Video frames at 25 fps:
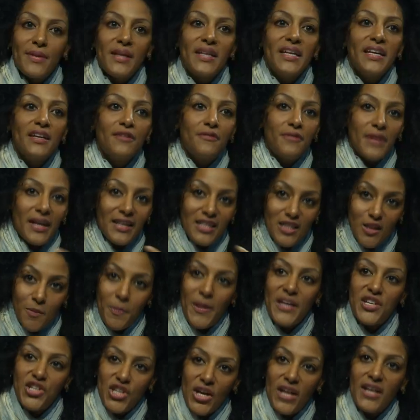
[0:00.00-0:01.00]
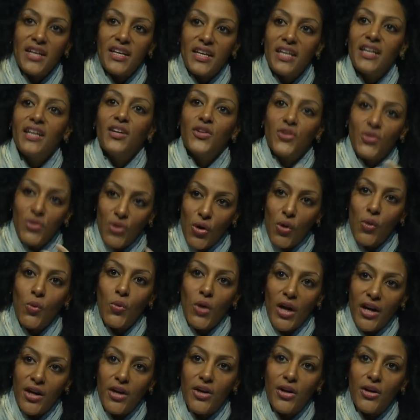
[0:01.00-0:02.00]
believe especially, you
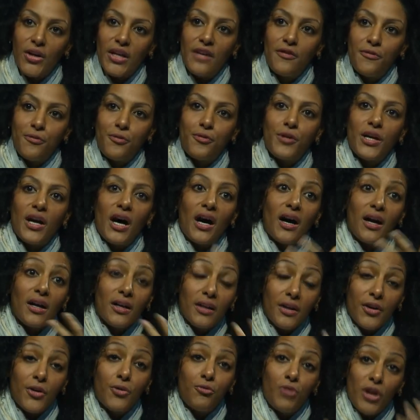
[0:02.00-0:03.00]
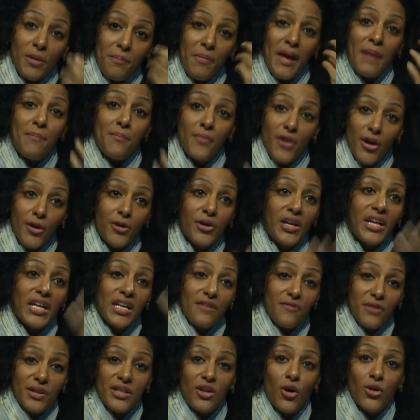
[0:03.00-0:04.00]
know, if we are remembering
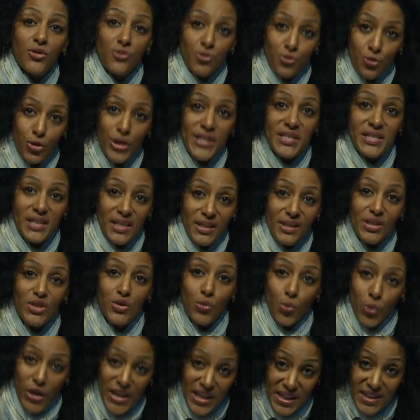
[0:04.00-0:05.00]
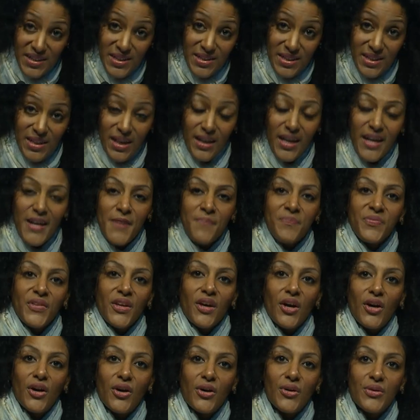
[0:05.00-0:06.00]
even on recent weeks,
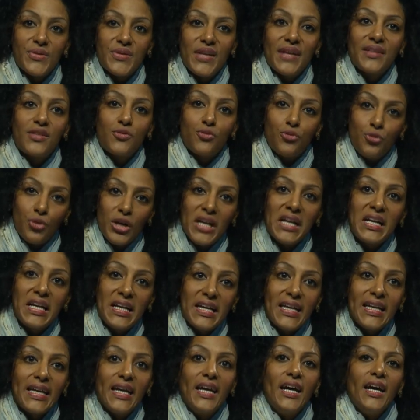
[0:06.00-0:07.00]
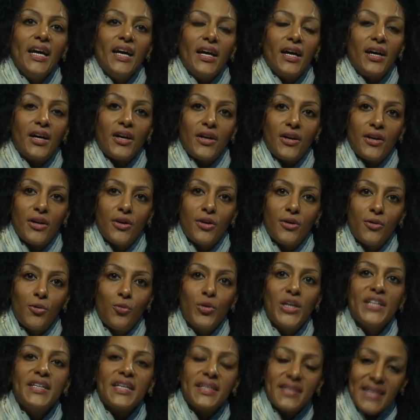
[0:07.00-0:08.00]
that really
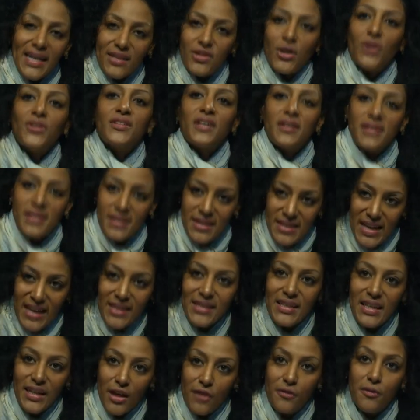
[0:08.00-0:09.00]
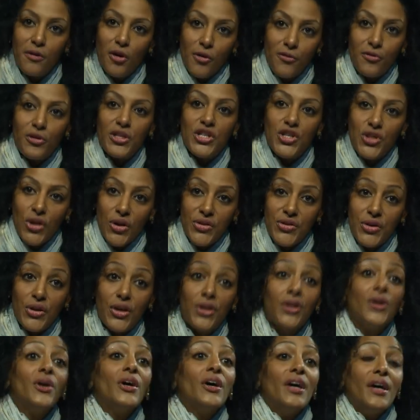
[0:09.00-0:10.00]
we need that understanding of each
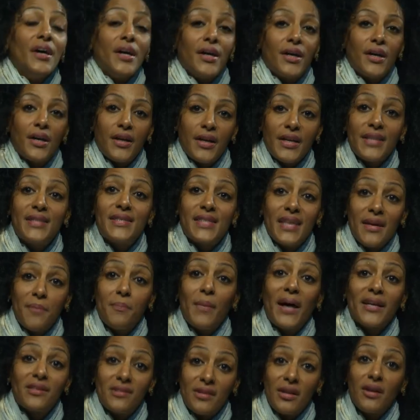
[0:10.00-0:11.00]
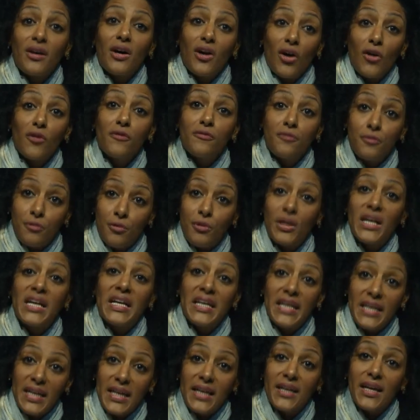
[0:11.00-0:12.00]
other. It's a matter of
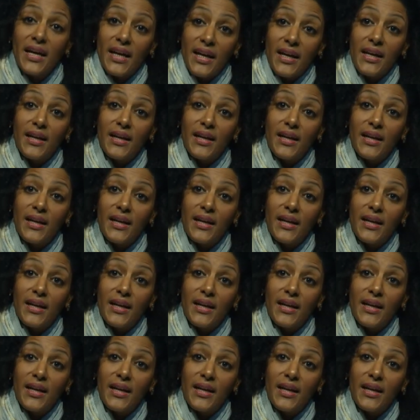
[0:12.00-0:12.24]
really